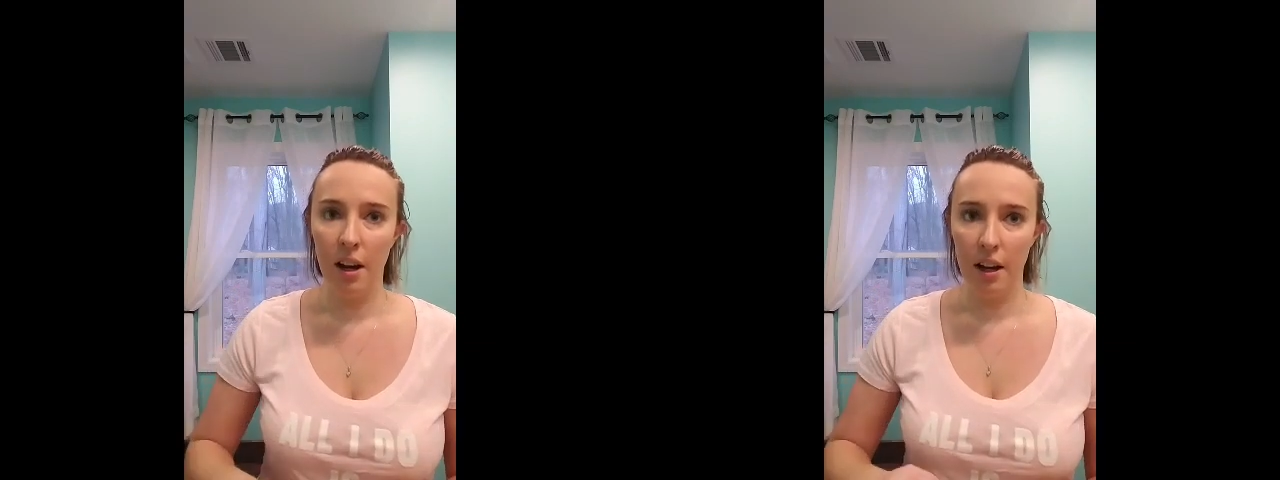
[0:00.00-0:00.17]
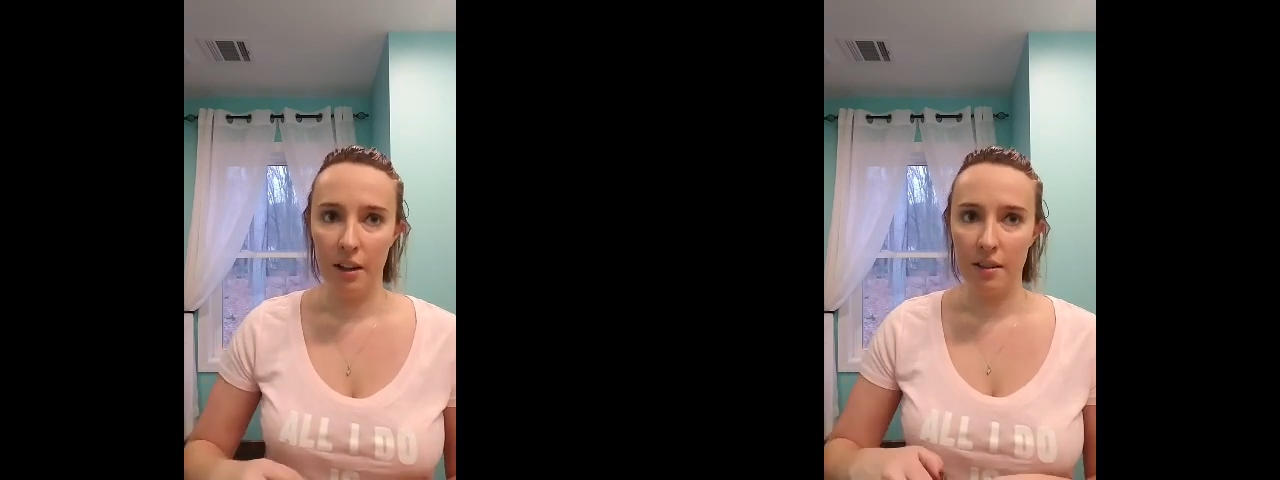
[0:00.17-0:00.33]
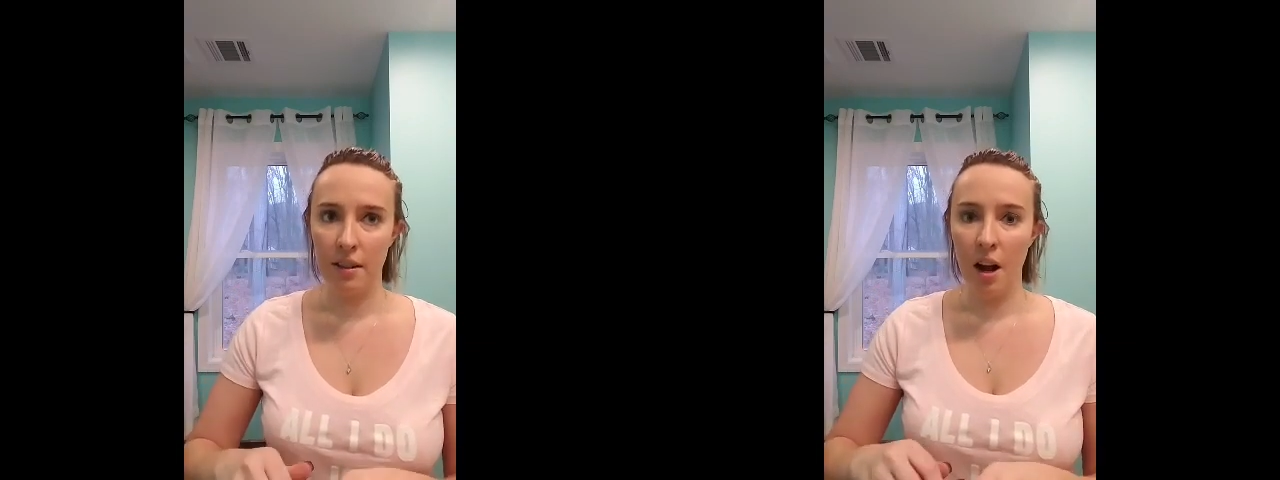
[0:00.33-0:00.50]

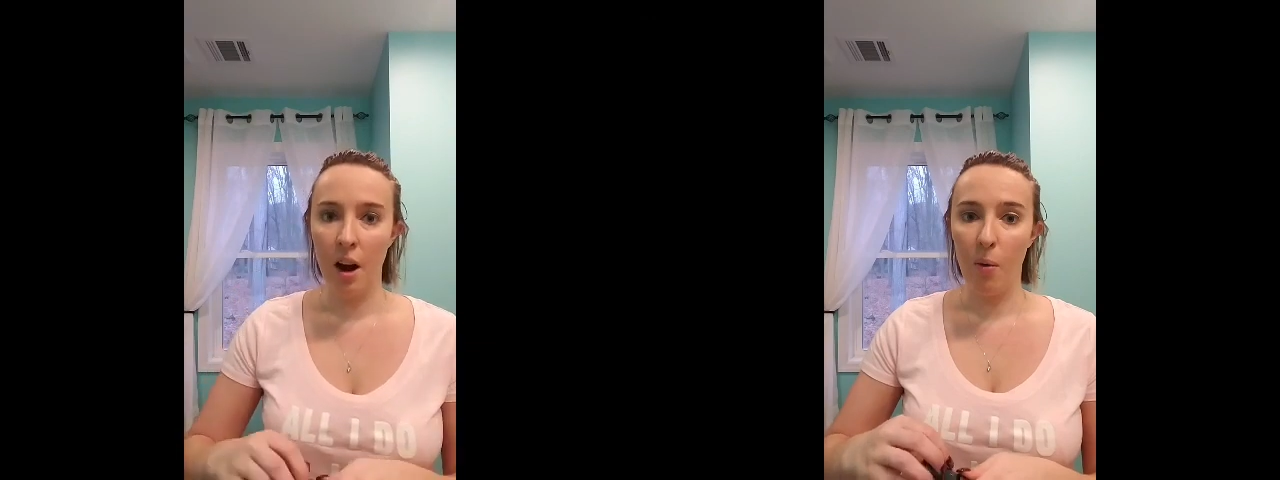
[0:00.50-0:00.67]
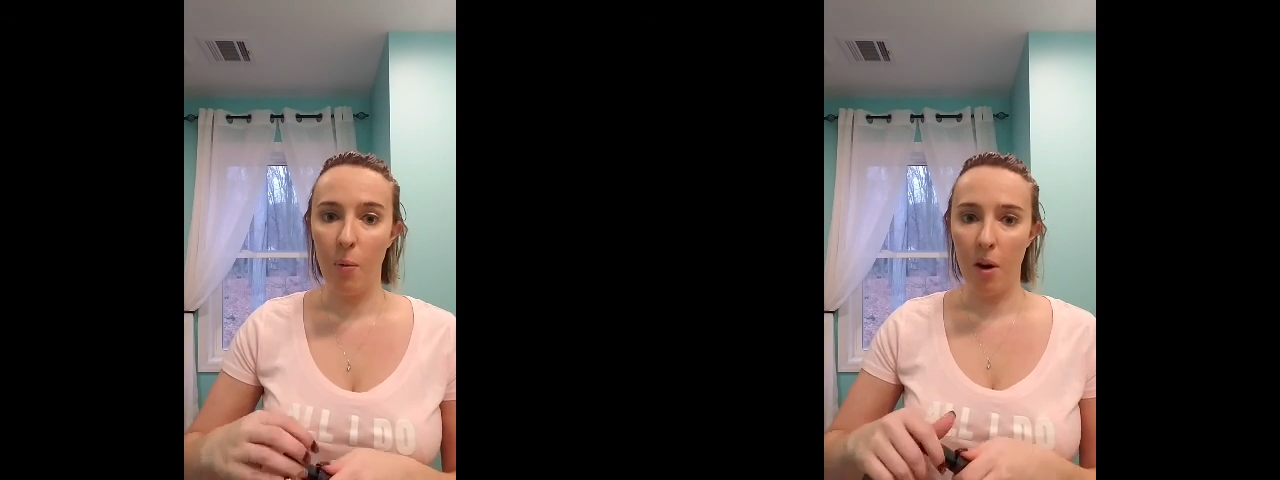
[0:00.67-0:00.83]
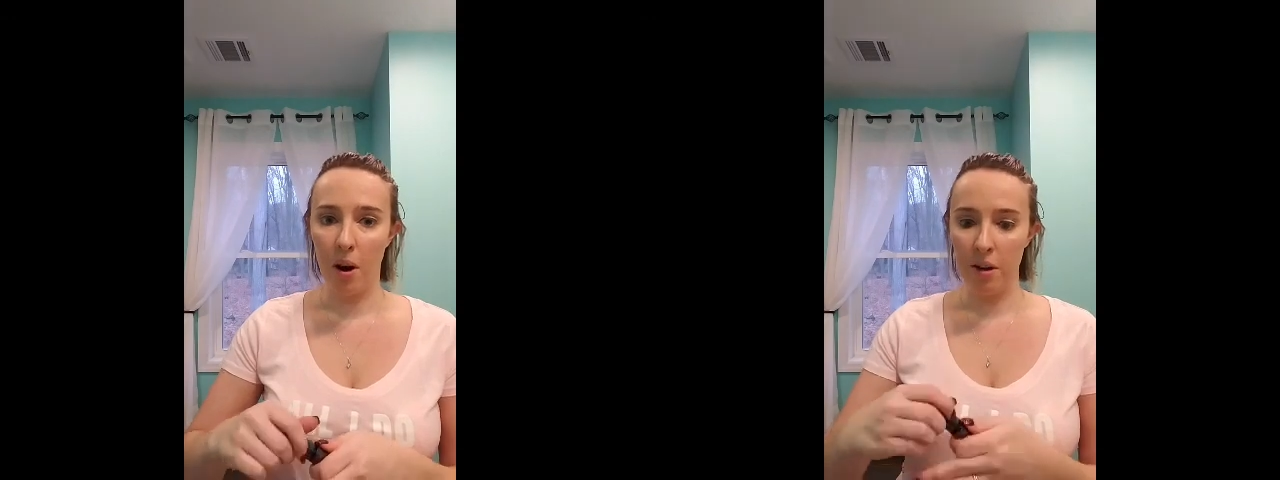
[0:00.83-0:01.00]
It's
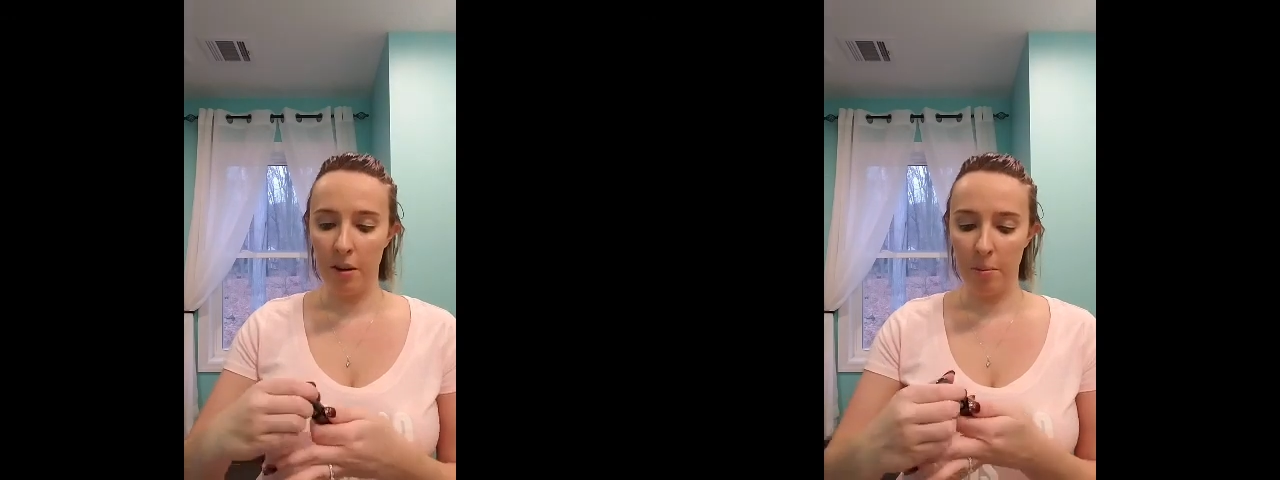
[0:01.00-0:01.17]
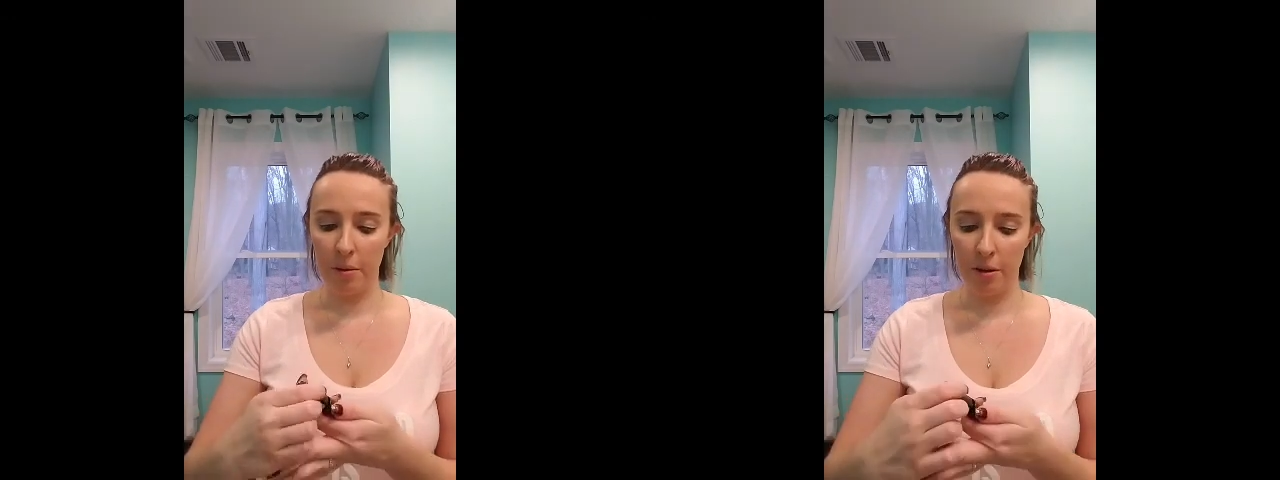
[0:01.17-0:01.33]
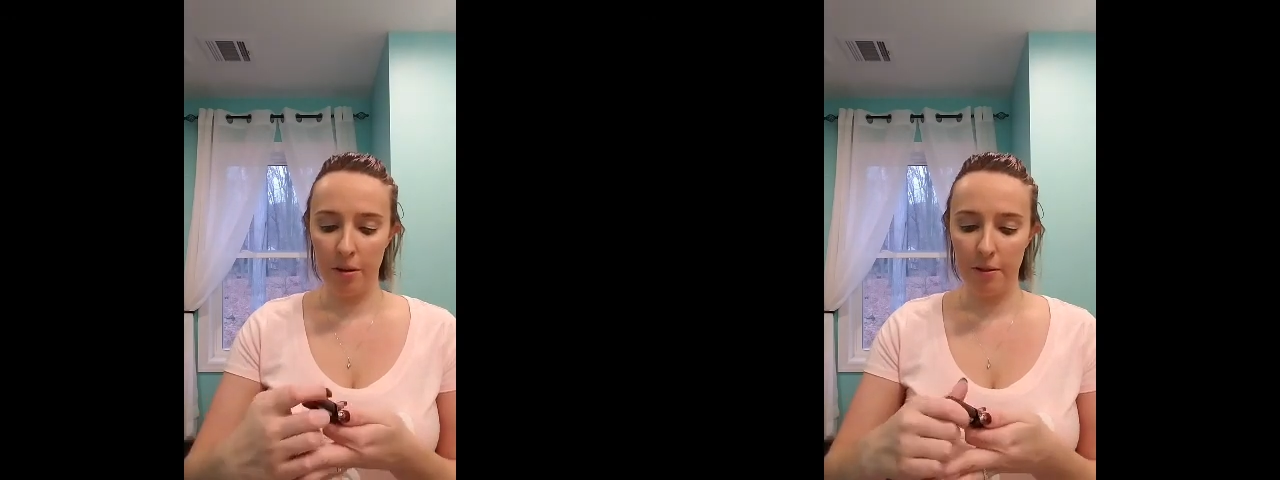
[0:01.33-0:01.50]
not
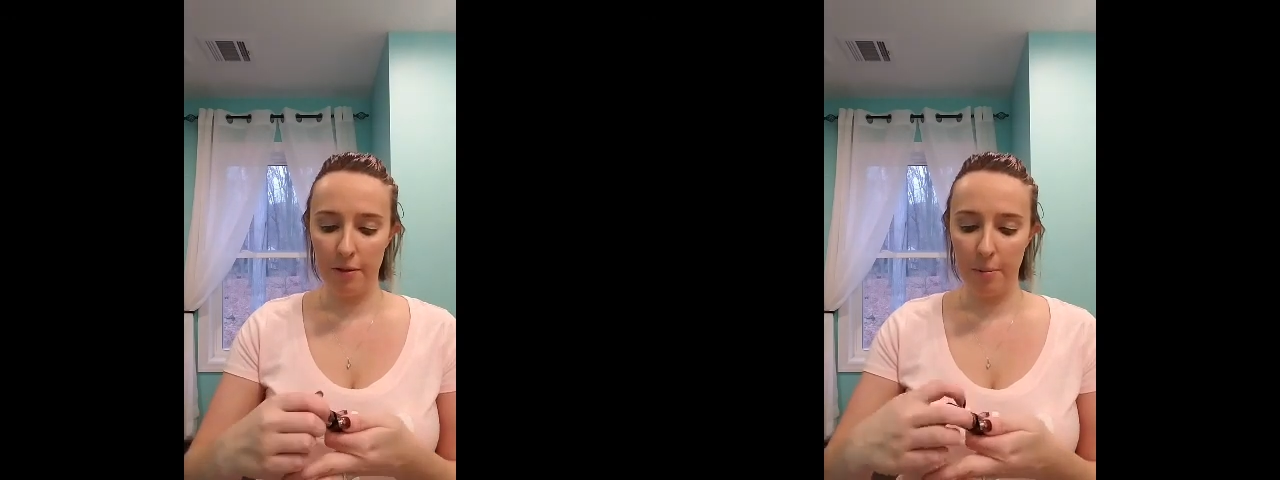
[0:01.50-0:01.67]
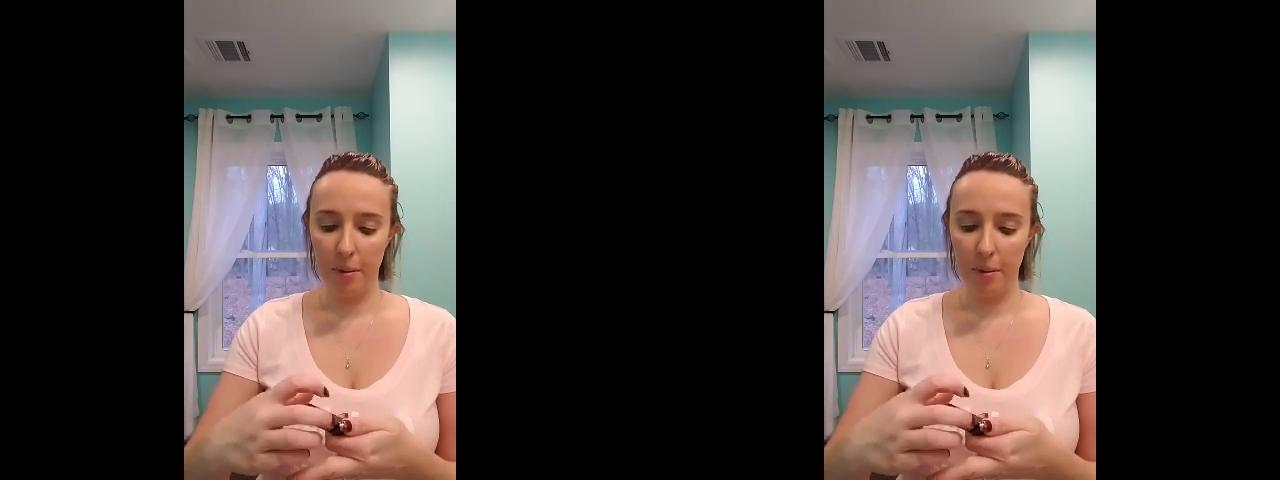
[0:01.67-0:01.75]
waterproof,